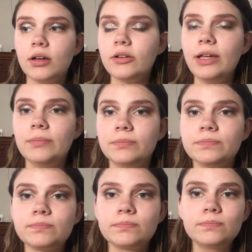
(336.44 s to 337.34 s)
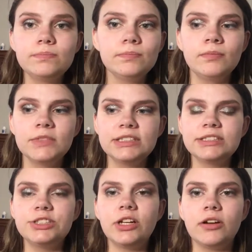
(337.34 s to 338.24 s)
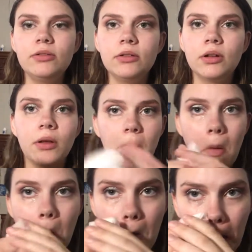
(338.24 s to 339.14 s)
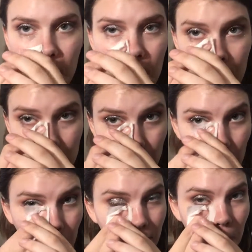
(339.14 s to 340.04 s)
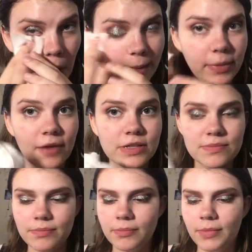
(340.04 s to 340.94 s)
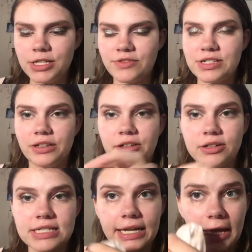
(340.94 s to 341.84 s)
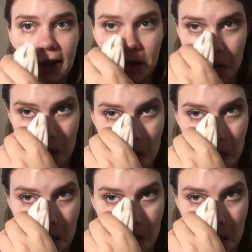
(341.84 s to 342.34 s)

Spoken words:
Okay, so I'm gonna kind of try to wipe off as much of this glitter as I can.